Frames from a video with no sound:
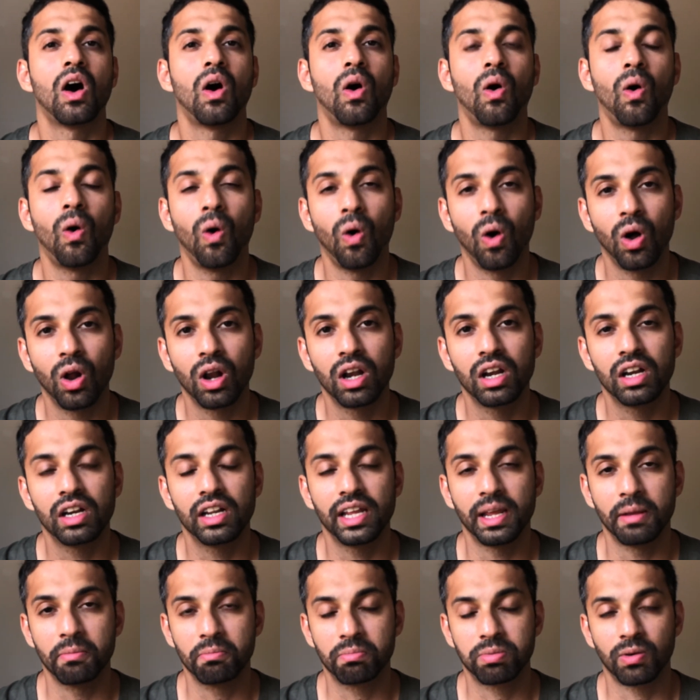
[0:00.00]
all
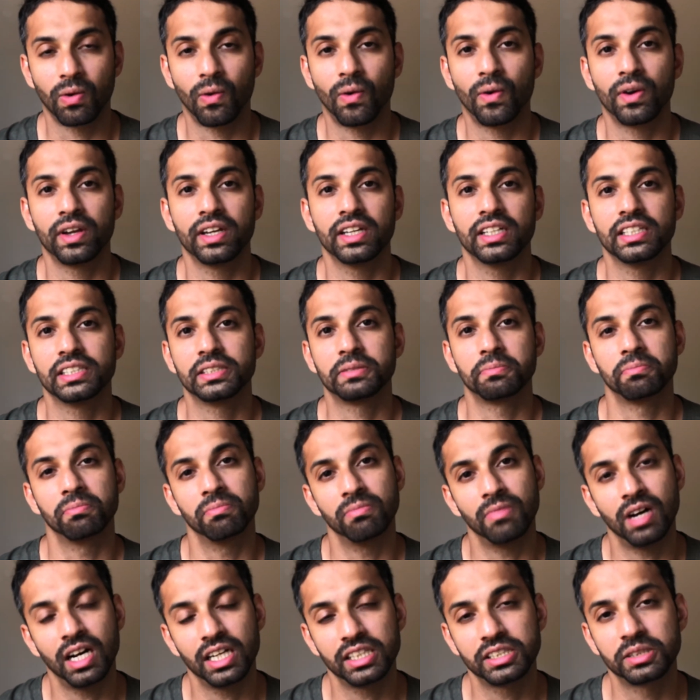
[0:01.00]
employers
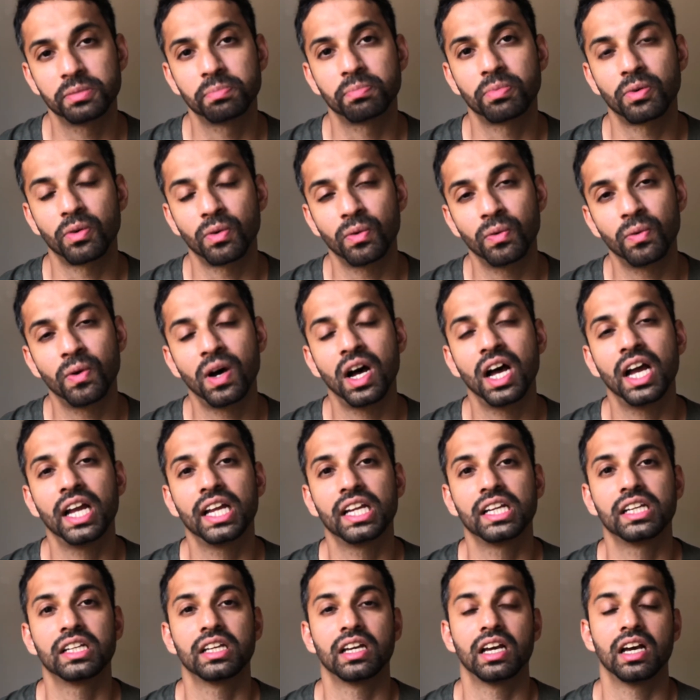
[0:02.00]
must
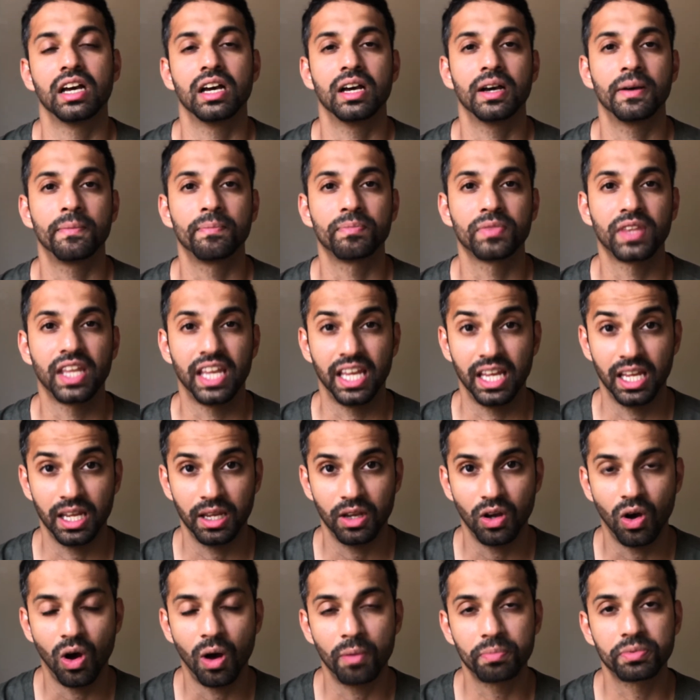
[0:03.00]
provide
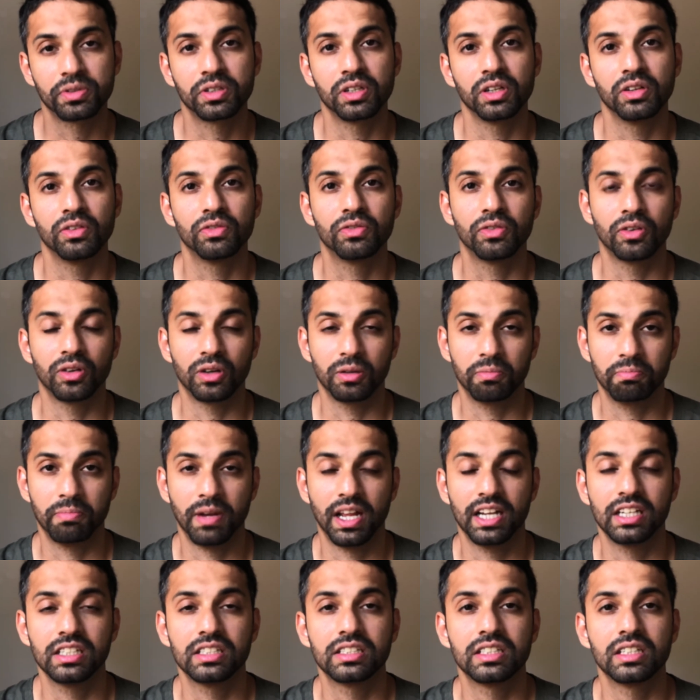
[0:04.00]
a option for a
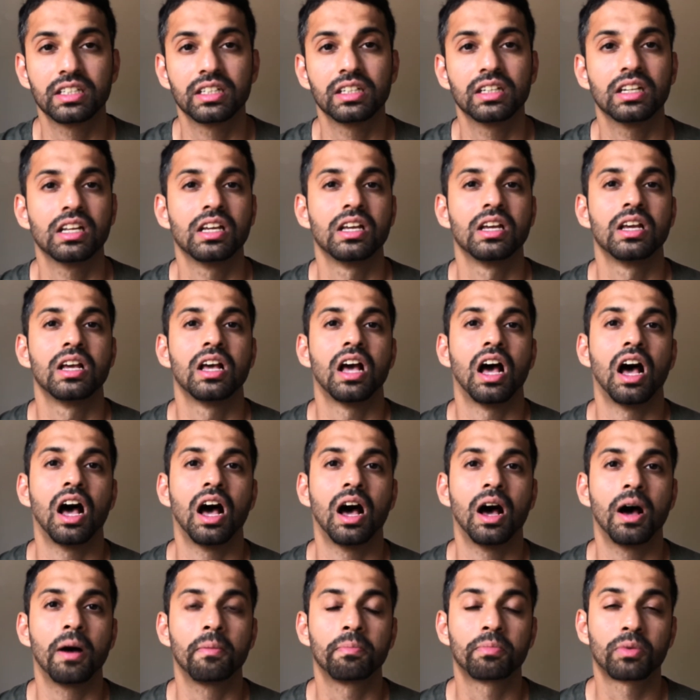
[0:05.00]
pension
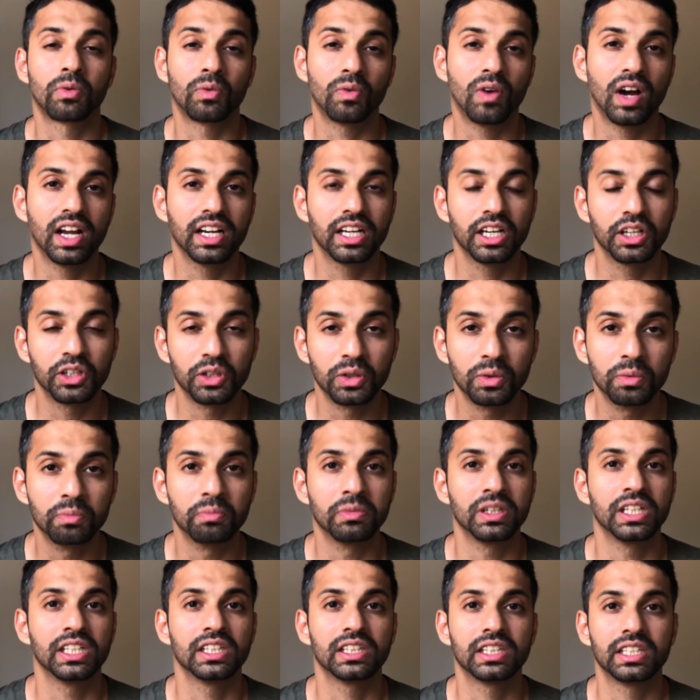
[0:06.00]
provided you
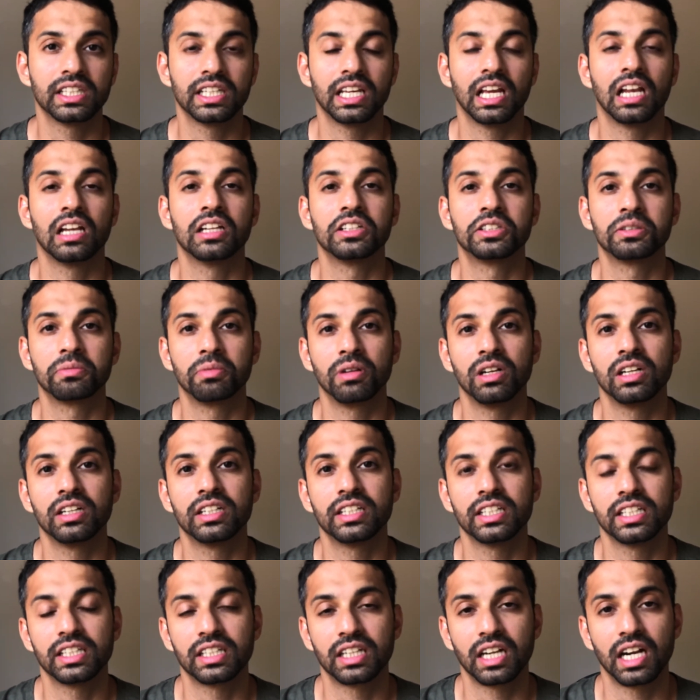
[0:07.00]
meet the
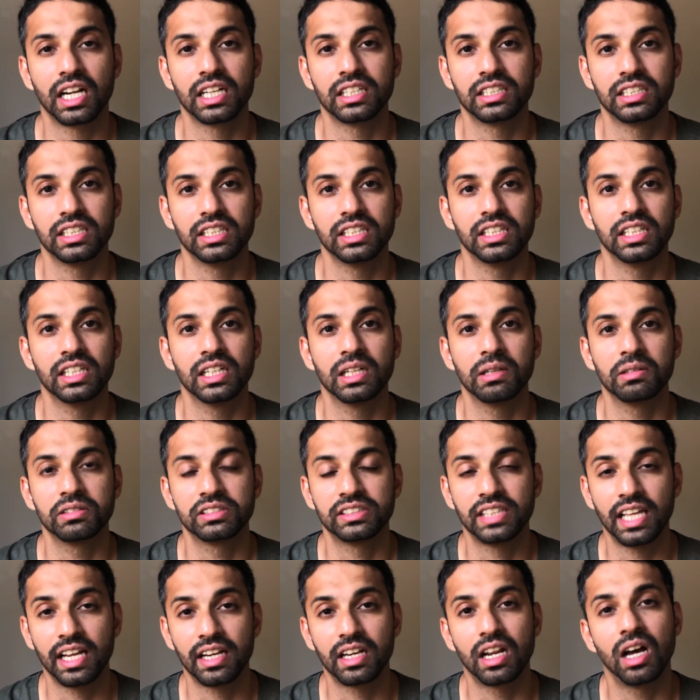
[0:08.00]
eligibility criteria
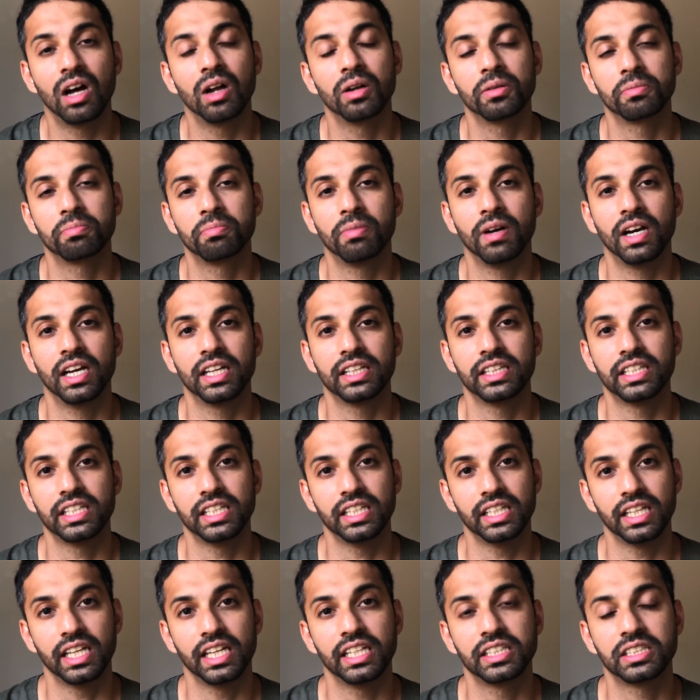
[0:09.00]
set out by
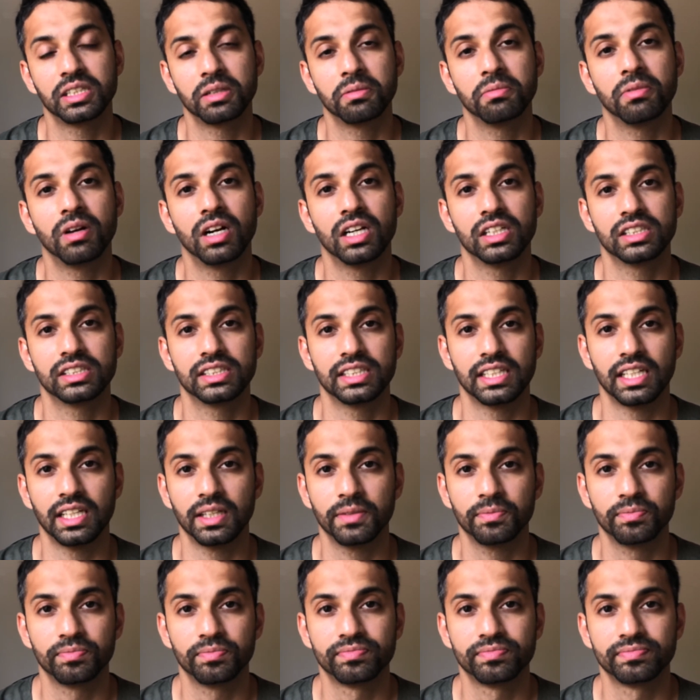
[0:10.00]
the HMRC.
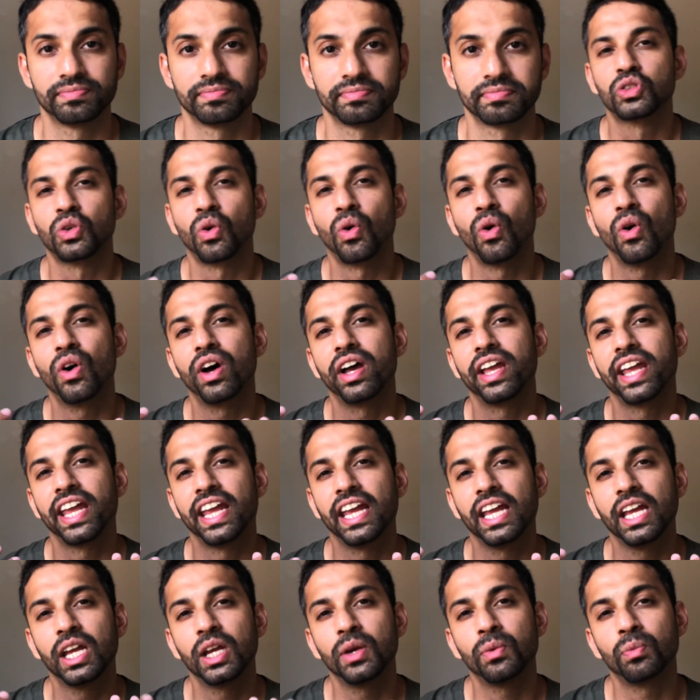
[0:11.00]
So
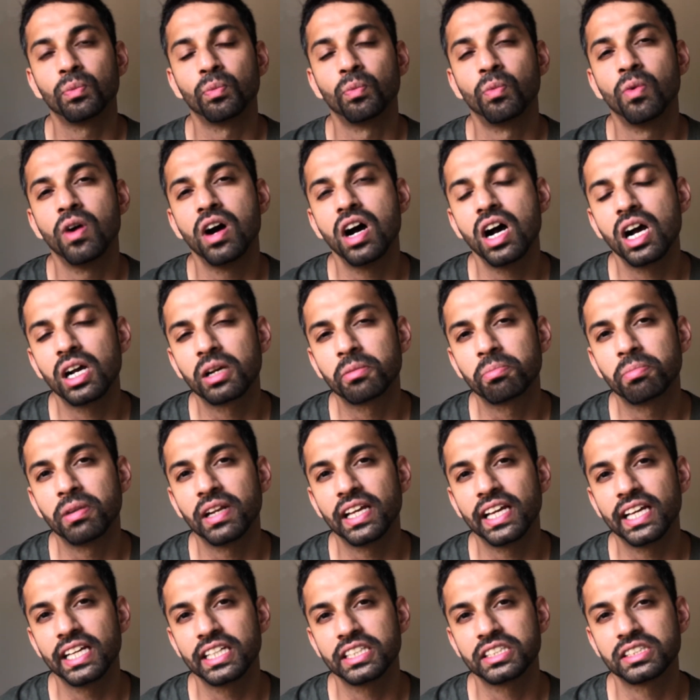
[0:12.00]
a
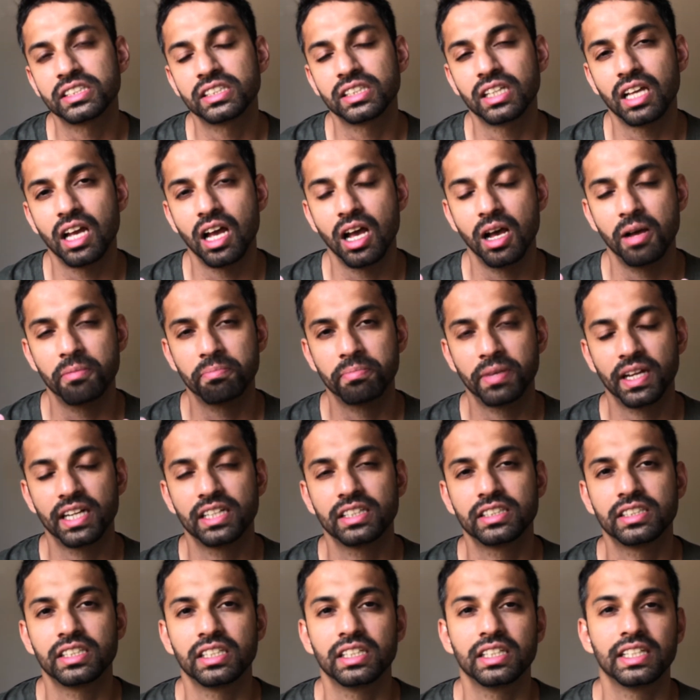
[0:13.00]
workplace
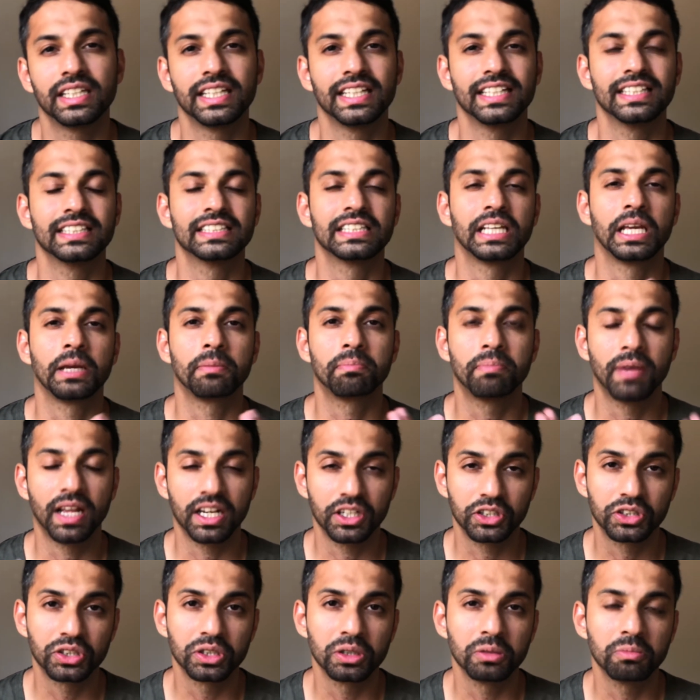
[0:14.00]
pension is a
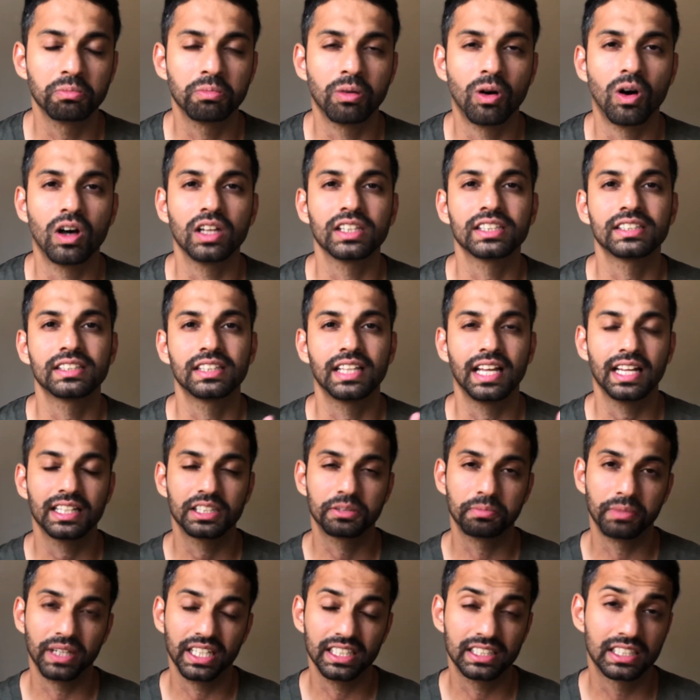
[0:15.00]
pension pot
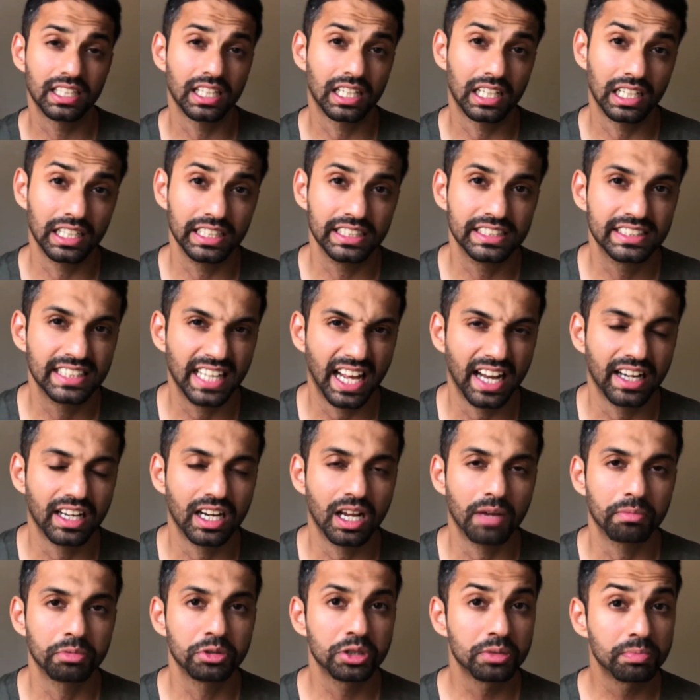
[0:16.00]
that's basically set
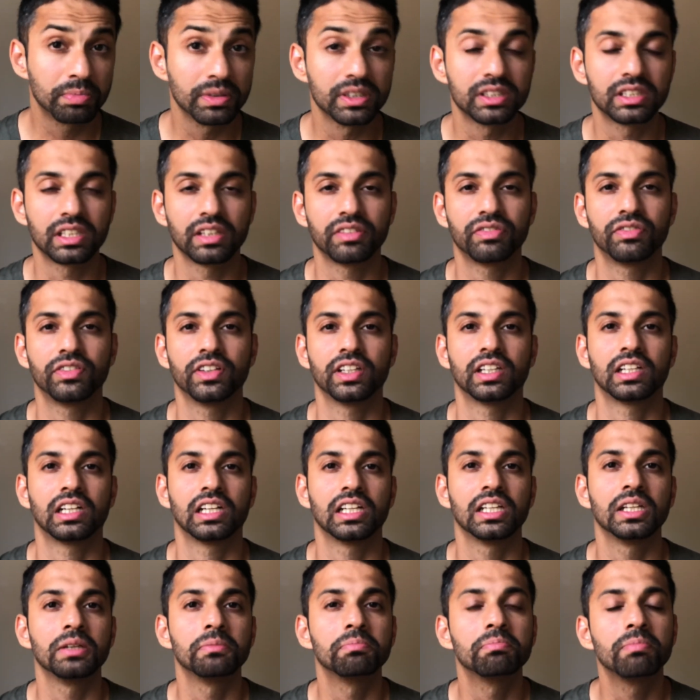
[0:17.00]
up
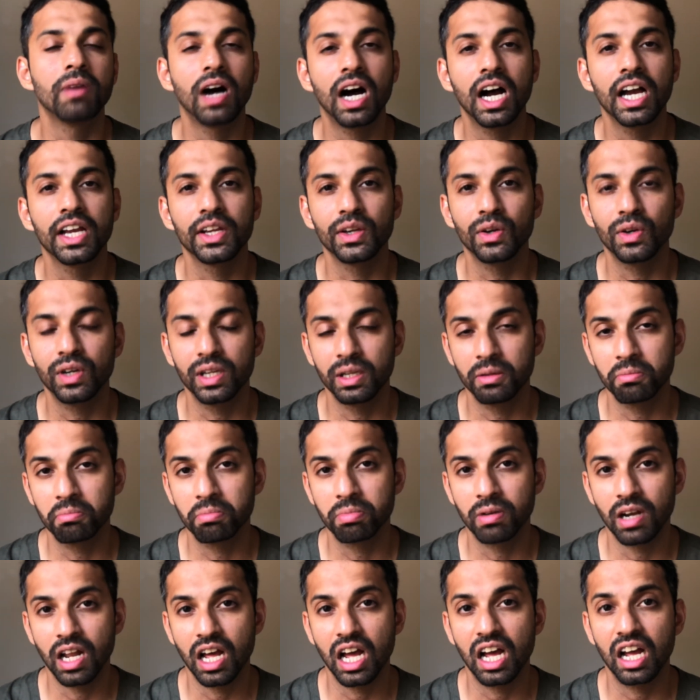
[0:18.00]
specifically by your
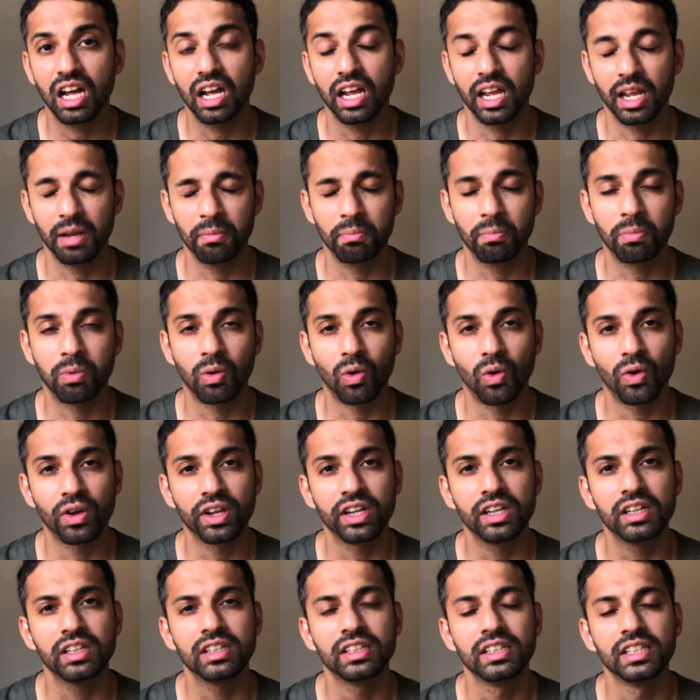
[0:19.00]

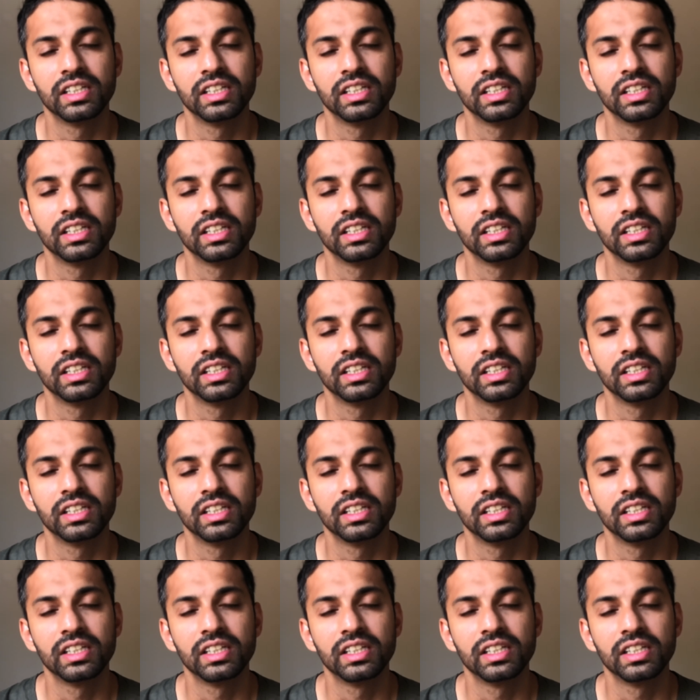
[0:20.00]
employer,